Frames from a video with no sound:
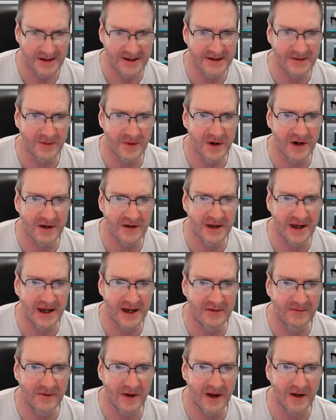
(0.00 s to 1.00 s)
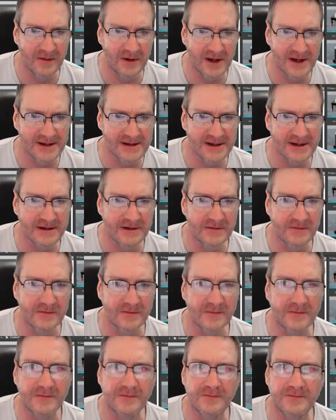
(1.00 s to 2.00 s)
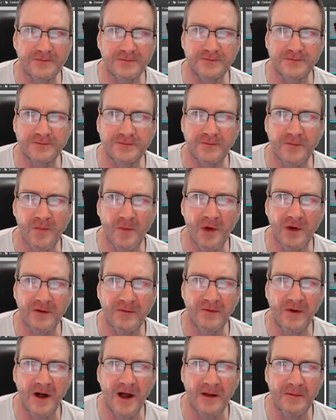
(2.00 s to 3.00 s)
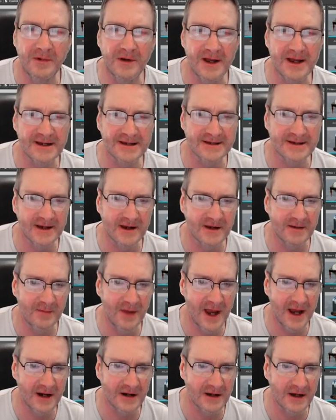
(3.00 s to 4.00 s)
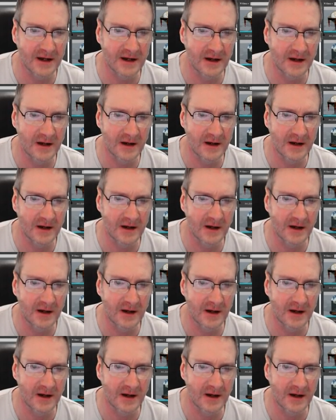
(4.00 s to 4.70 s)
So let's bring the fireplace in. Well, the fireplace paneling.